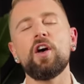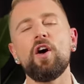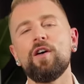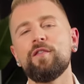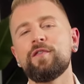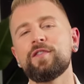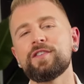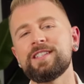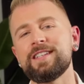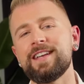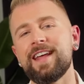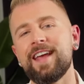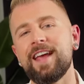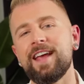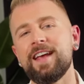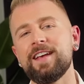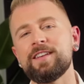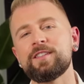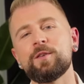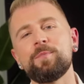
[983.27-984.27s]
all for
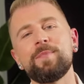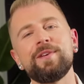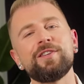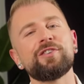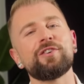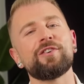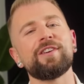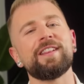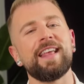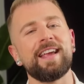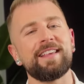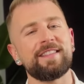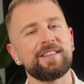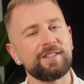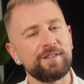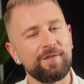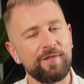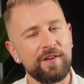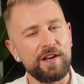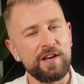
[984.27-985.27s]
today, so be sure to like
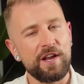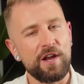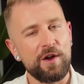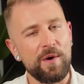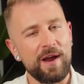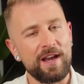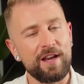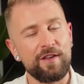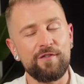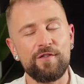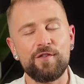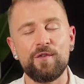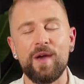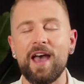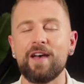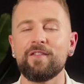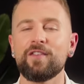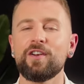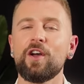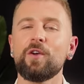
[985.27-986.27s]
this video, and if you
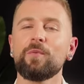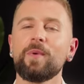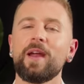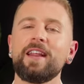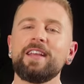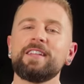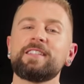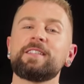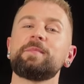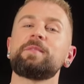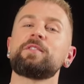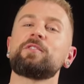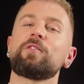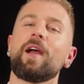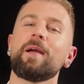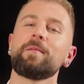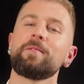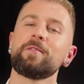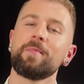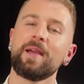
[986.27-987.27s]
haven't already,
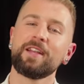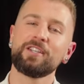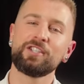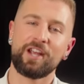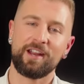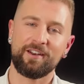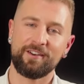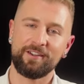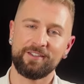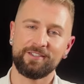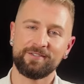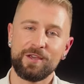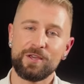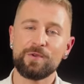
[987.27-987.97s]
subscribe to my channel.